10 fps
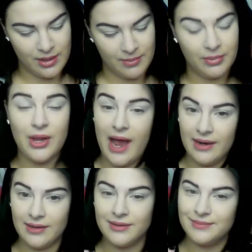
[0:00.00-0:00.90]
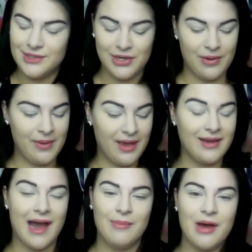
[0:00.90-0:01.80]
Black. So
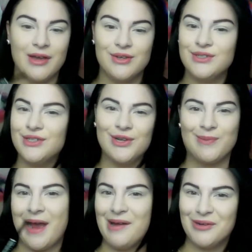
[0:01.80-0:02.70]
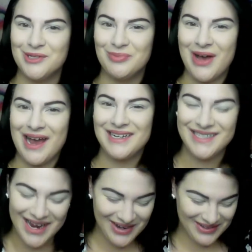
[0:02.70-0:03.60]
yeah, I'm not used to doing my eyebrows black,
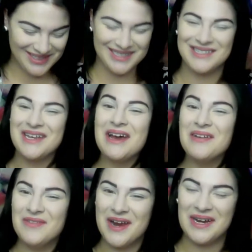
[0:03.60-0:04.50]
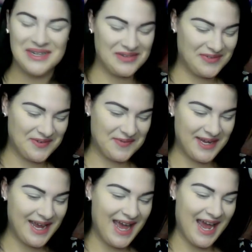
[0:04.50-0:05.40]
so this is very new for me.
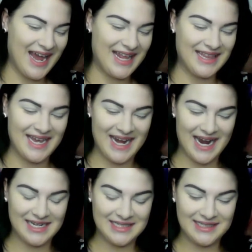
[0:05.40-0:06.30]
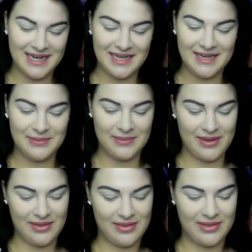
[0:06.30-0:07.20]
And then I set it
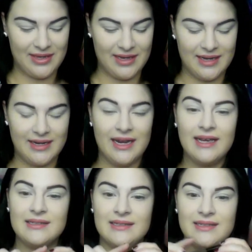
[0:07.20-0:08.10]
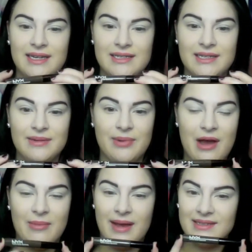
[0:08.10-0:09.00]
with the NYX Tinted
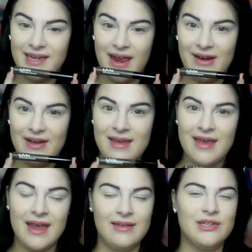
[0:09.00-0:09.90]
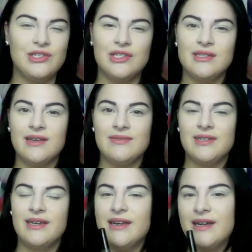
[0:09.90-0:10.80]
Brow Mascara, and this just gives
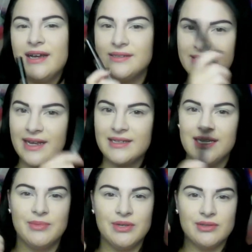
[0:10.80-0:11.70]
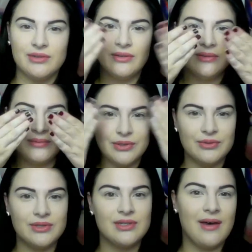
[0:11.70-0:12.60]
it a nice set to keep those little
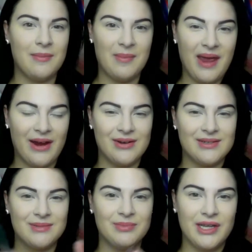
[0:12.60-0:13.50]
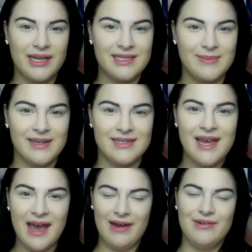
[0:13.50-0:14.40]
loose hairs in place, because
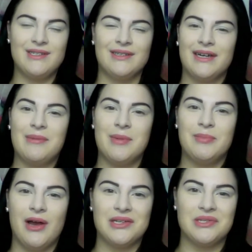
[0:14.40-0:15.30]
I recently got my brows